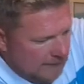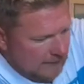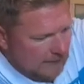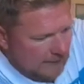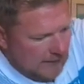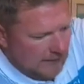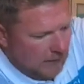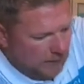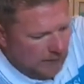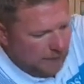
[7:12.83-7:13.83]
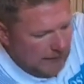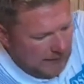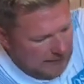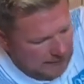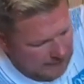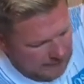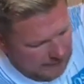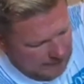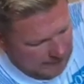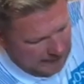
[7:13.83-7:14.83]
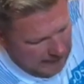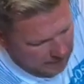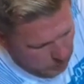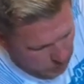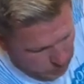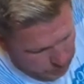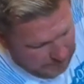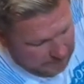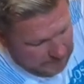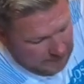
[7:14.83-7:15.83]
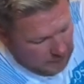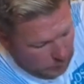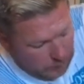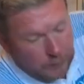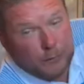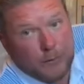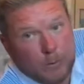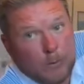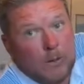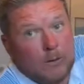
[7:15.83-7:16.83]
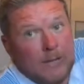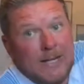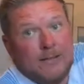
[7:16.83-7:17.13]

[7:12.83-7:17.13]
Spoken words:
That goes in the bag. Again, this is all the stuff that we will eat and